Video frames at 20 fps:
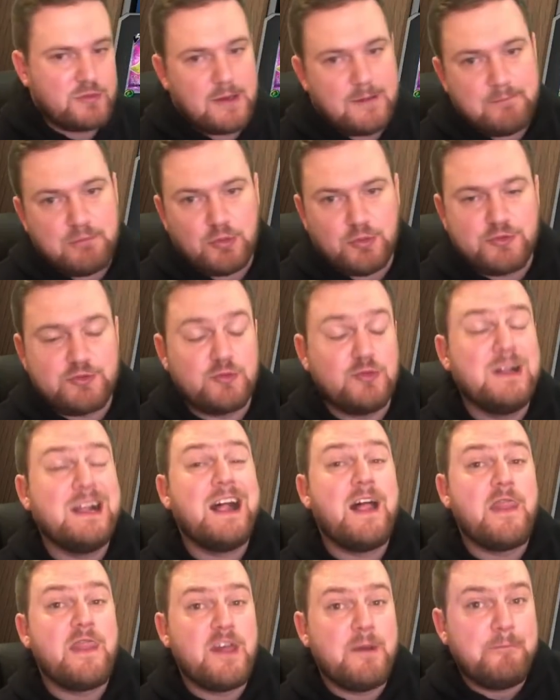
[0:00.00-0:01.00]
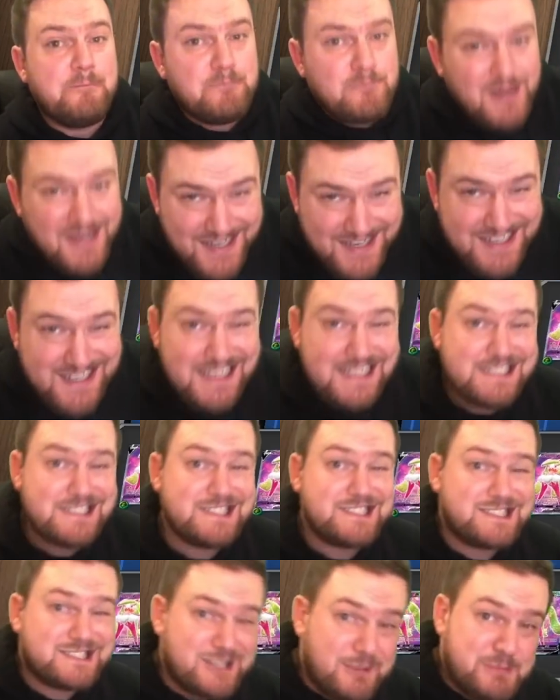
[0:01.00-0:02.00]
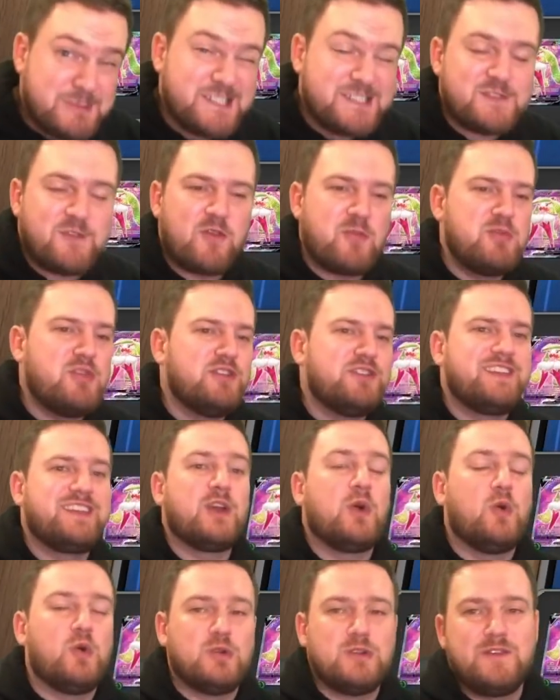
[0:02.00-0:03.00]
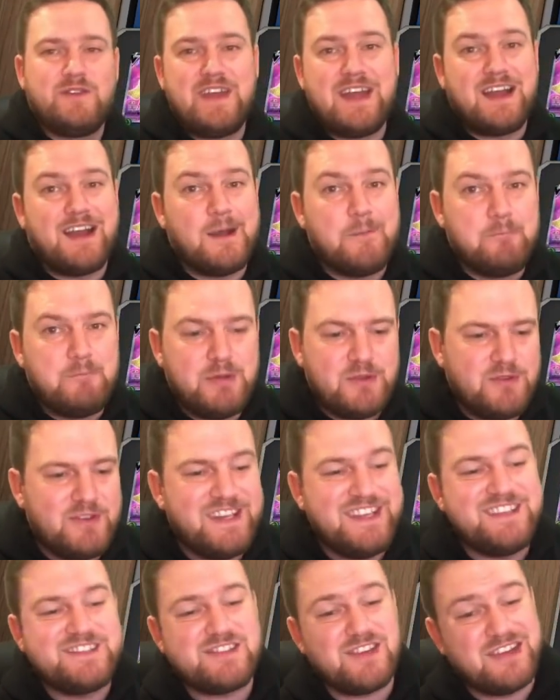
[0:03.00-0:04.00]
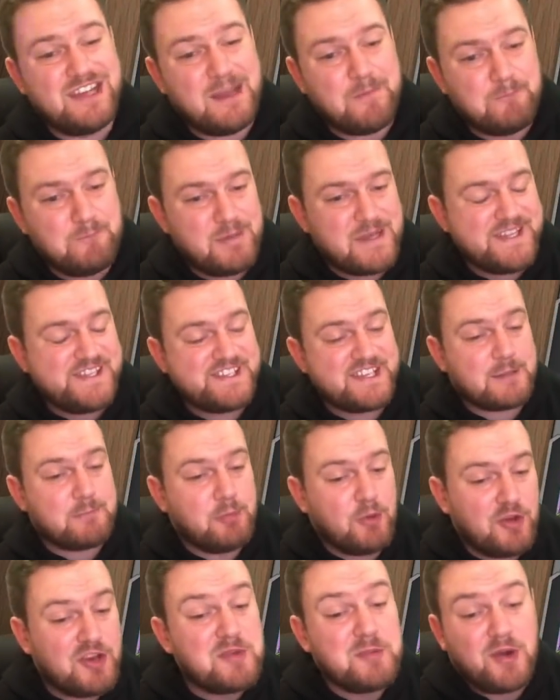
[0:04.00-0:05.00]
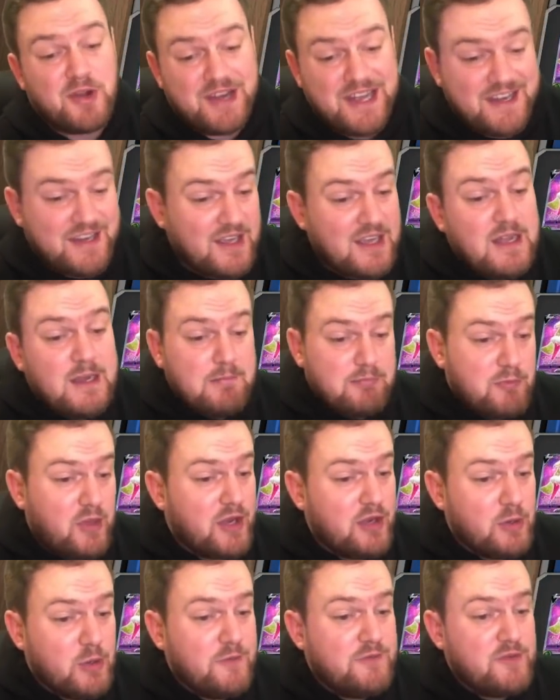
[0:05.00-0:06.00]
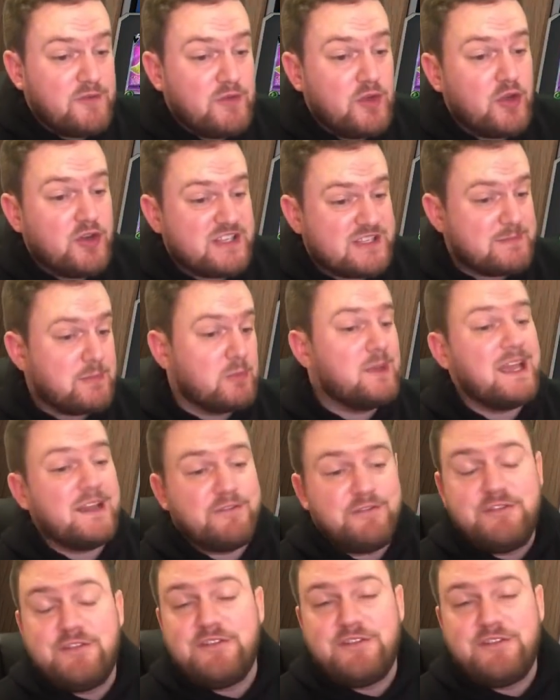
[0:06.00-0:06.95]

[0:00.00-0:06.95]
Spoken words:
brutal. The Muck stops us from using all of our abilities on our basic Pokemon. And I don't know if you've noticed, but we have